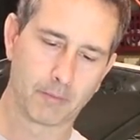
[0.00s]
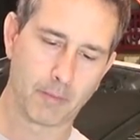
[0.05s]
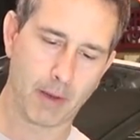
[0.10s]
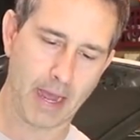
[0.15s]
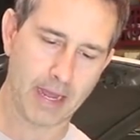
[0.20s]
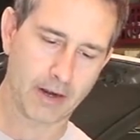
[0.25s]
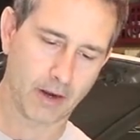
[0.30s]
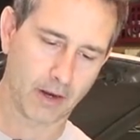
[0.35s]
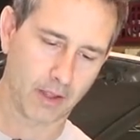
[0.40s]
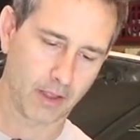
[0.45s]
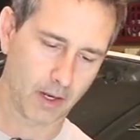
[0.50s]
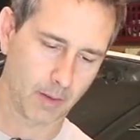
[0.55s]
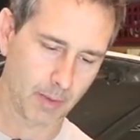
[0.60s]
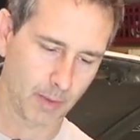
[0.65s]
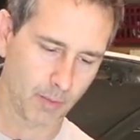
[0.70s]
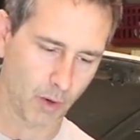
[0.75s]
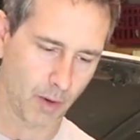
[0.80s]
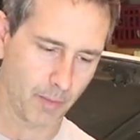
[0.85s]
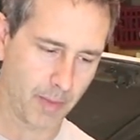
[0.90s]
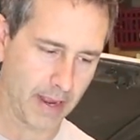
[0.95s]
Mine are a little
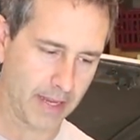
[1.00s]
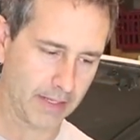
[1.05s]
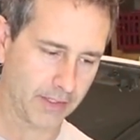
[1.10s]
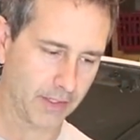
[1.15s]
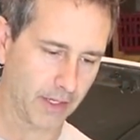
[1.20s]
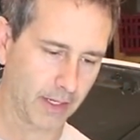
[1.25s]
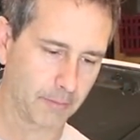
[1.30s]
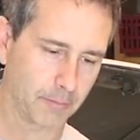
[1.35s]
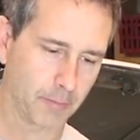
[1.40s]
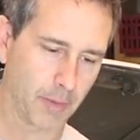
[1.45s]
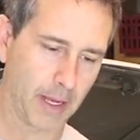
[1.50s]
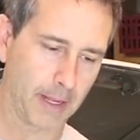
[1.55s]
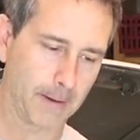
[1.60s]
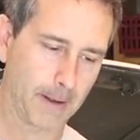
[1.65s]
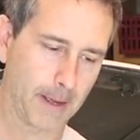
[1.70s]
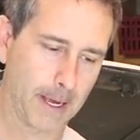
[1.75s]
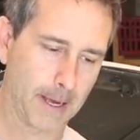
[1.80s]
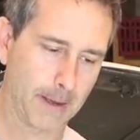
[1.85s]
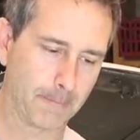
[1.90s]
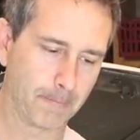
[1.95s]
bit more basic,
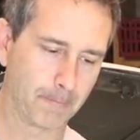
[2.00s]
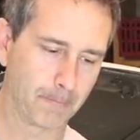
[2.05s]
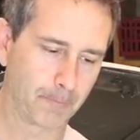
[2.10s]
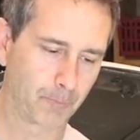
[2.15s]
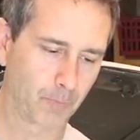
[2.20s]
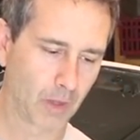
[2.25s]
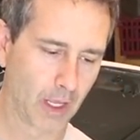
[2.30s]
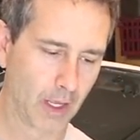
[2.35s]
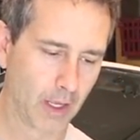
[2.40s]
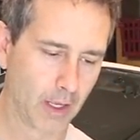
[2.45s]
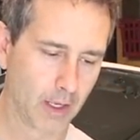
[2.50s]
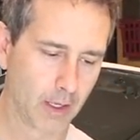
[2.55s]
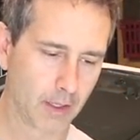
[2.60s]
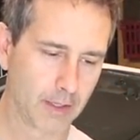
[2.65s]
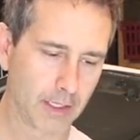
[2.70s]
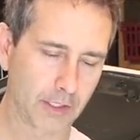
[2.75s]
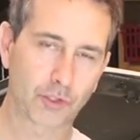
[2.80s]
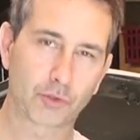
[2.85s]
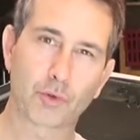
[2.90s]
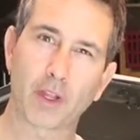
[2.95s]
but um,
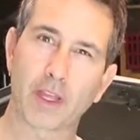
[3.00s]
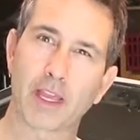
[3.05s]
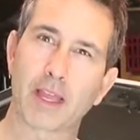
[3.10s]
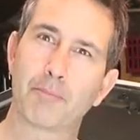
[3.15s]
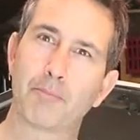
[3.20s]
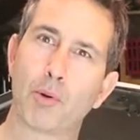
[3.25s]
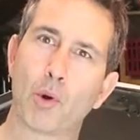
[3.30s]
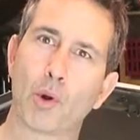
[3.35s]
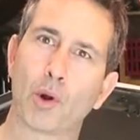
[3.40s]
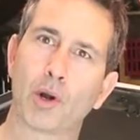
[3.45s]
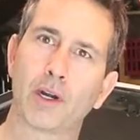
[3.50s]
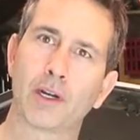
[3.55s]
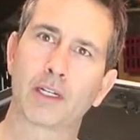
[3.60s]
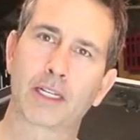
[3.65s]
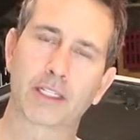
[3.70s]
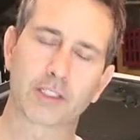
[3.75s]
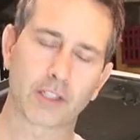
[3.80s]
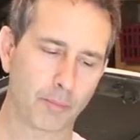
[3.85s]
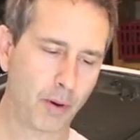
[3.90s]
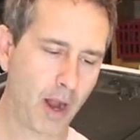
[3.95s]
this is really important
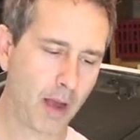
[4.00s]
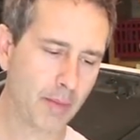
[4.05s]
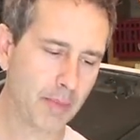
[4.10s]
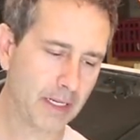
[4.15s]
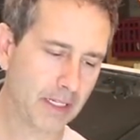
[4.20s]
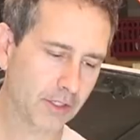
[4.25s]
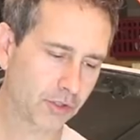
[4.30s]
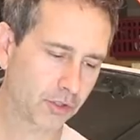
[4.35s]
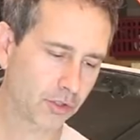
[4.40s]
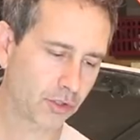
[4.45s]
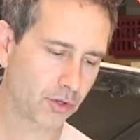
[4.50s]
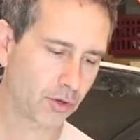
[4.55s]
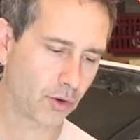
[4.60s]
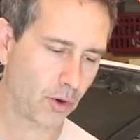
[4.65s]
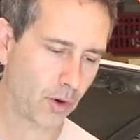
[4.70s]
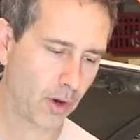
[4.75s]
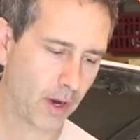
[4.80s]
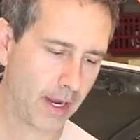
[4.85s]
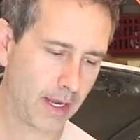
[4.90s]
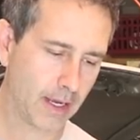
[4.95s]
because I'll probably
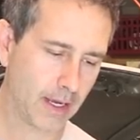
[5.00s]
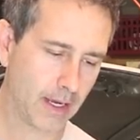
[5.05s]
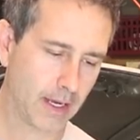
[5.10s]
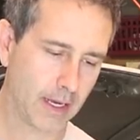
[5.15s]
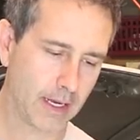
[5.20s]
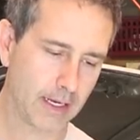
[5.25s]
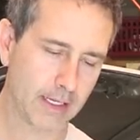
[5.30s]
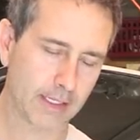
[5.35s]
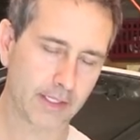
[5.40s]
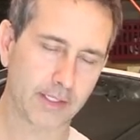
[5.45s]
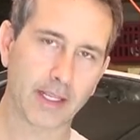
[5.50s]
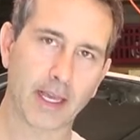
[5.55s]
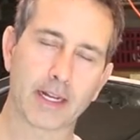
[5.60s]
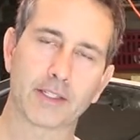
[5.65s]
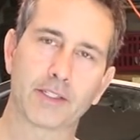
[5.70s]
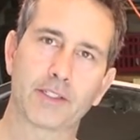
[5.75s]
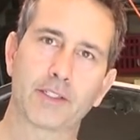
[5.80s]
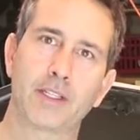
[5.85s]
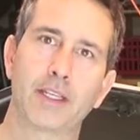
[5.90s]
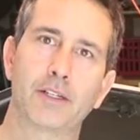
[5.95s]
destroy a set
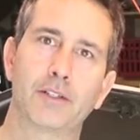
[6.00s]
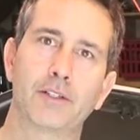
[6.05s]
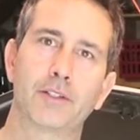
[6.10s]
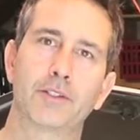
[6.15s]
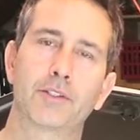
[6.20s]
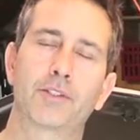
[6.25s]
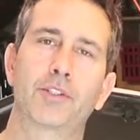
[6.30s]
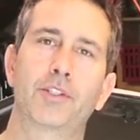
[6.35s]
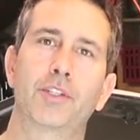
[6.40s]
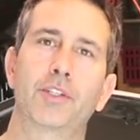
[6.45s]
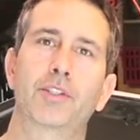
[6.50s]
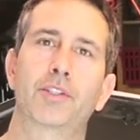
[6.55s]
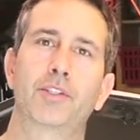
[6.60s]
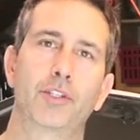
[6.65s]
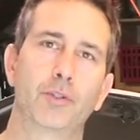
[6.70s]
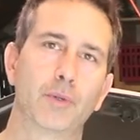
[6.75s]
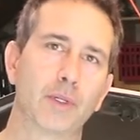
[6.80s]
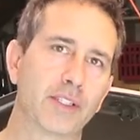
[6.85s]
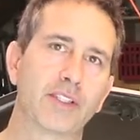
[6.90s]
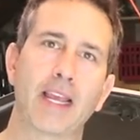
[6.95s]
of seals just
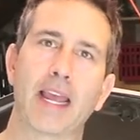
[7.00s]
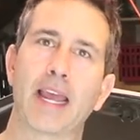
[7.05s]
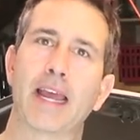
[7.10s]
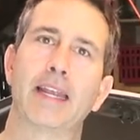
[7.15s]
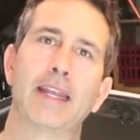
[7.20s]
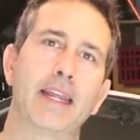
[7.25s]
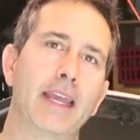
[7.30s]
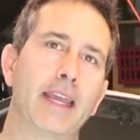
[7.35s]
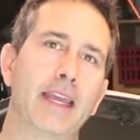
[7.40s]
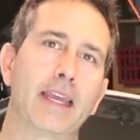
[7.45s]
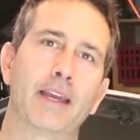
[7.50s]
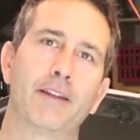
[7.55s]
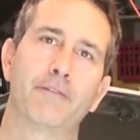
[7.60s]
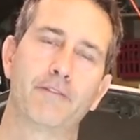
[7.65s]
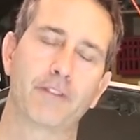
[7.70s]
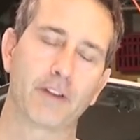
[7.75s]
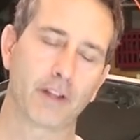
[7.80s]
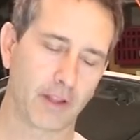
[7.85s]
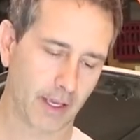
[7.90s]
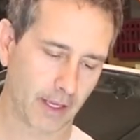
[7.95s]
doing sanding and
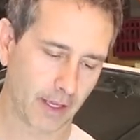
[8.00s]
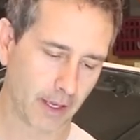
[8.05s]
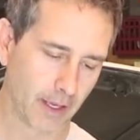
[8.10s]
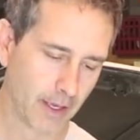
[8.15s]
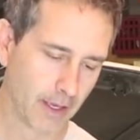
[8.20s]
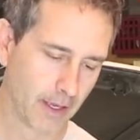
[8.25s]
filling.